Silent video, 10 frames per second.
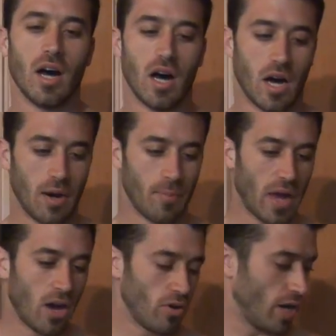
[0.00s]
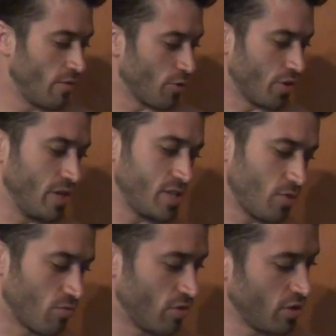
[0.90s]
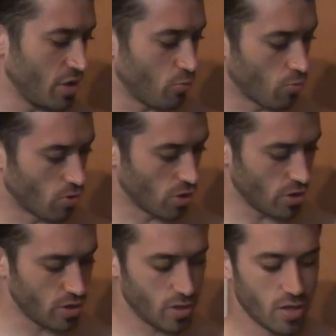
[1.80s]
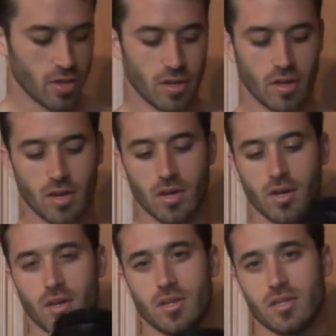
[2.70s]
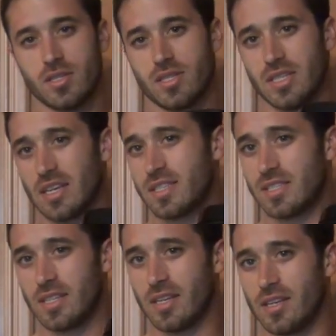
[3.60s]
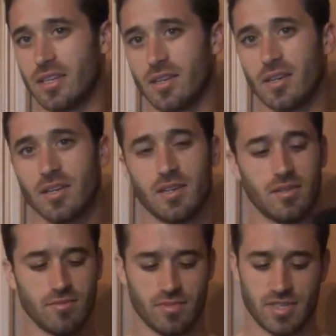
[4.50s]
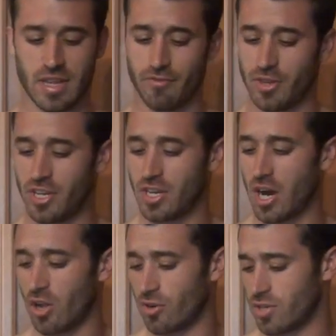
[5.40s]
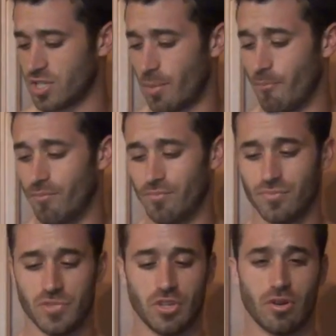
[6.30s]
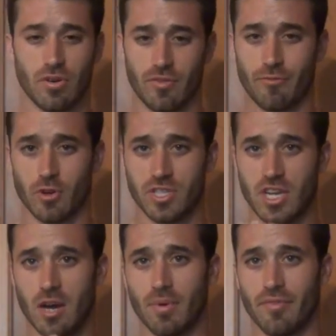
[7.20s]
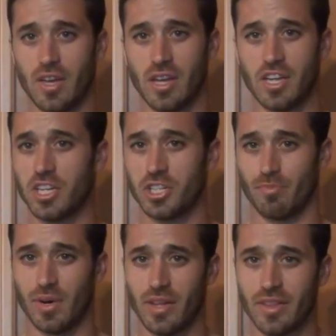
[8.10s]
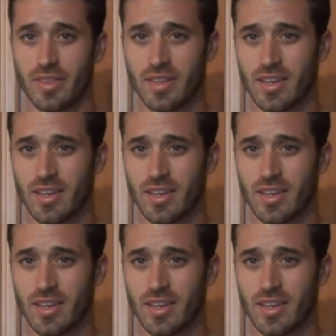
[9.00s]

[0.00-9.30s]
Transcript: Um, however, is it really worth 60 70 dollars you know for a tub of it each month